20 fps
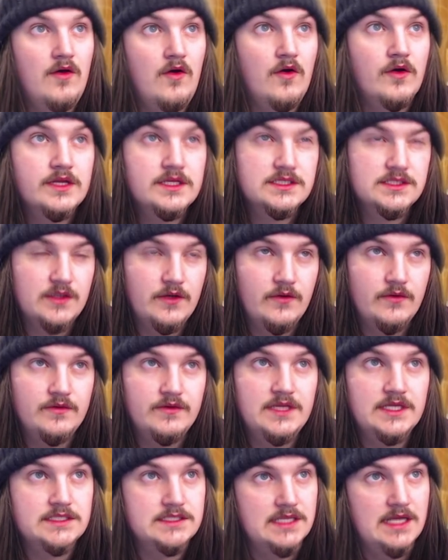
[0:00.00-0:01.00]
on its own
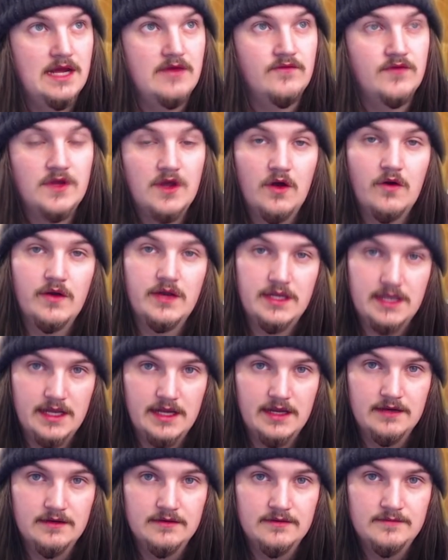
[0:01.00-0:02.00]
doesn't have go
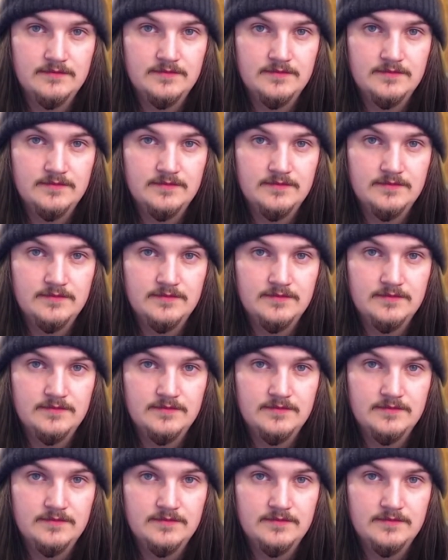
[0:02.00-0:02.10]
again.